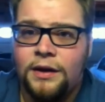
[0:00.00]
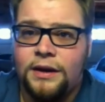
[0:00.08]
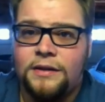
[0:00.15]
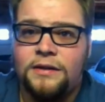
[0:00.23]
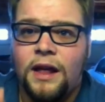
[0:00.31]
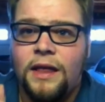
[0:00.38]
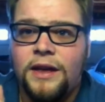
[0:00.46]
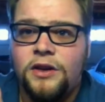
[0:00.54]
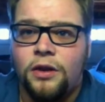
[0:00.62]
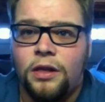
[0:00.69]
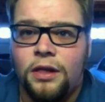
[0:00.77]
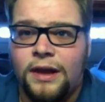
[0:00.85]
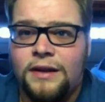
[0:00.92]
It's not like
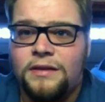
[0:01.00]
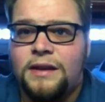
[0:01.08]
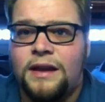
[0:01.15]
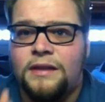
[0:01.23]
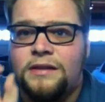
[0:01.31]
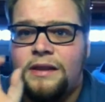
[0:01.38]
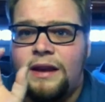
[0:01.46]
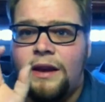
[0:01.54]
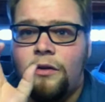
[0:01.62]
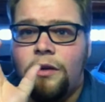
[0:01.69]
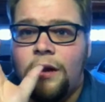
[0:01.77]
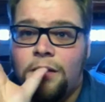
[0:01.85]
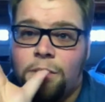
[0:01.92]
your other lights that send
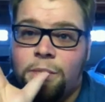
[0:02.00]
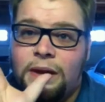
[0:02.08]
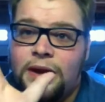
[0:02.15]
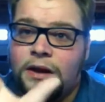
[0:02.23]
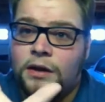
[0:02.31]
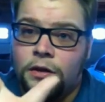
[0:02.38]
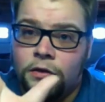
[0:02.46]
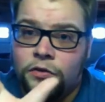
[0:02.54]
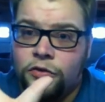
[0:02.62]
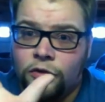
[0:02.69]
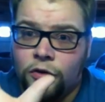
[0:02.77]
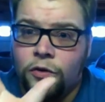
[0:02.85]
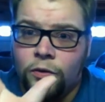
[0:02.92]
out a big
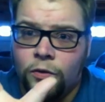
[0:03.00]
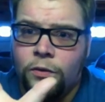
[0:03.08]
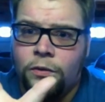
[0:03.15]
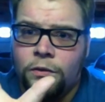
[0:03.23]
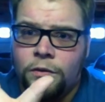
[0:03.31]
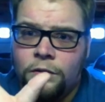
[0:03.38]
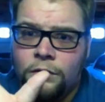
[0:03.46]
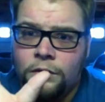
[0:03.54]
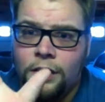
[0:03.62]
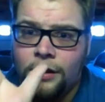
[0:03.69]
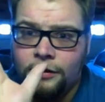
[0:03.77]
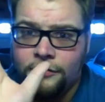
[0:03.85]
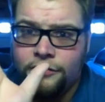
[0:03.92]
circle
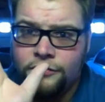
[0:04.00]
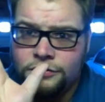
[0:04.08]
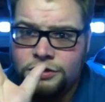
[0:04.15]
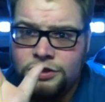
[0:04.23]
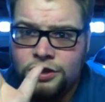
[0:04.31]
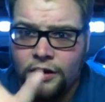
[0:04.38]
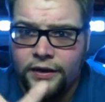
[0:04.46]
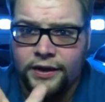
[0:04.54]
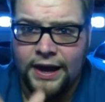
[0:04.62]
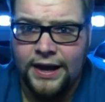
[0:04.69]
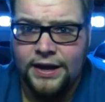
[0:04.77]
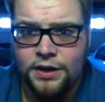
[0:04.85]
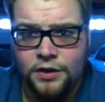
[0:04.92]
of solid
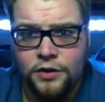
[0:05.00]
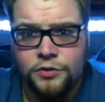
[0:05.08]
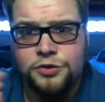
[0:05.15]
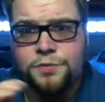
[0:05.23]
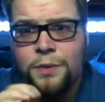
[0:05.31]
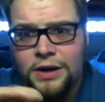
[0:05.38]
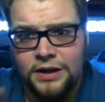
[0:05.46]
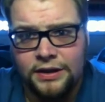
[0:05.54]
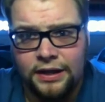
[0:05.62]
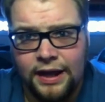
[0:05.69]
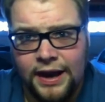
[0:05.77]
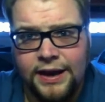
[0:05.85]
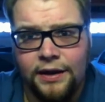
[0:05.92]
light, spreading the
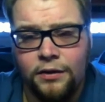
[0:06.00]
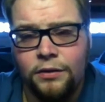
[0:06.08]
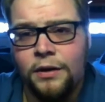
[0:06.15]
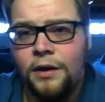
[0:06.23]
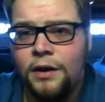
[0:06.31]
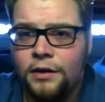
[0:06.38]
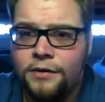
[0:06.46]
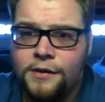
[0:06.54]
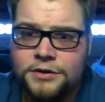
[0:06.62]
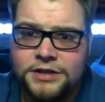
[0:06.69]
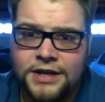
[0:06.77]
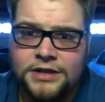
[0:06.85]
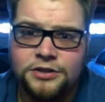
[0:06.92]
light out.
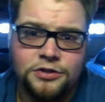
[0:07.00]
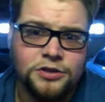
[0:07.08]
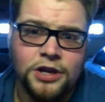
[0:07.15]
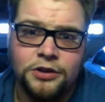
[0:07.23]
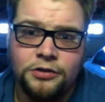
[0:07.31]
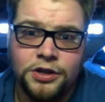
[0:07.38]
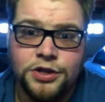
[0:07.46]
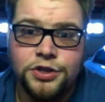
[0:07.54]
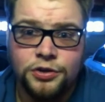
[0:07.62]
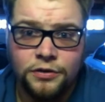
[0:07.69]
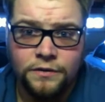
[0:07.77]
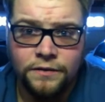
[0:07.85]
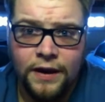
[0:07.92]
Those lights are generally
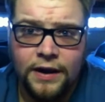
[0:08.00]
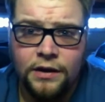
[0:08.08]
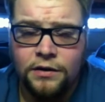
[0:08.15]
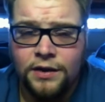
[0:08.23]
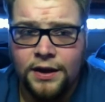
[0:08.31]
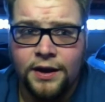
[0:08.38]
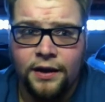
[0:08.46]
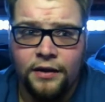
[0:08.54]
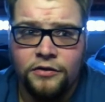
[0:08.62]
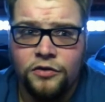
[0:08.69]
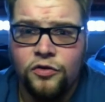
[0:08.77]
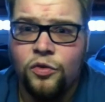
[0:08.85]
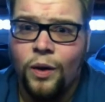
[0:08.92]
surefire and they
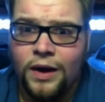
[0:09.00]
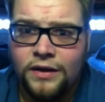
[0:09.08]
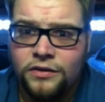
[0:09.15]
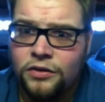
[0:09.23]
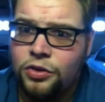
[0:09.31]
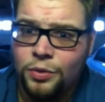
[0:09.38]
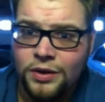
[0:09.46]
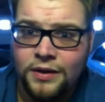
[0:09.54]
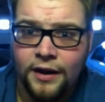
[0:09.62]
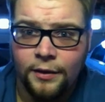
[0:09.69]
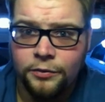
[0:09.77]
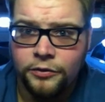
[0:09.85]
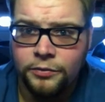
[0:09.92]
cost you twice, 3
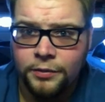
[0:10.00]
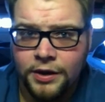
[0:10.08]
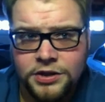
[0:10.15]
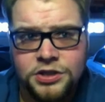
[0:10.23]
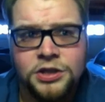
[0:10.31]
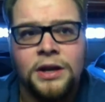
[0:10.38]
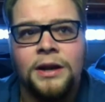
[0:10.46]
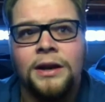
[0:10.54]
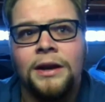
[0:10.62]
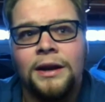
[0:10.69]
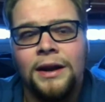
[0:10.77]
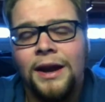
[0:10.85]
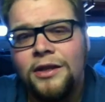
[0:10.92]
times as much,
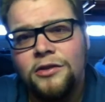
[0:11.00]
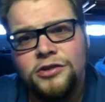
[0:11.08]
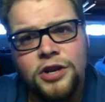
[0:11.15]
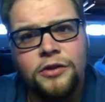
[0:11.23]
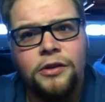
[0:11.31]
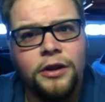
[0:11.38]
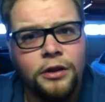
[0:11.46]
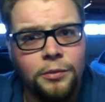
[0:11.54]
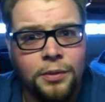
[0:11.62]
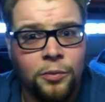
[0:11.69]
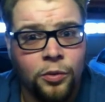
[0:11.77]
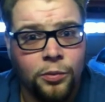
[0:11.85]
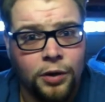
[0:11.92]
and they're generally a little
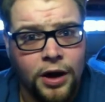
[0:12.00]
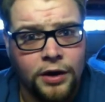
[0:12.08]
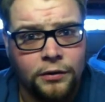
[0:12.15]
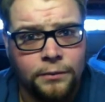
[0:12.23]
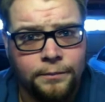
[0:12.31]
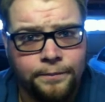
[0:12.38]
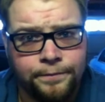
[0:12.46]
bit more brighter.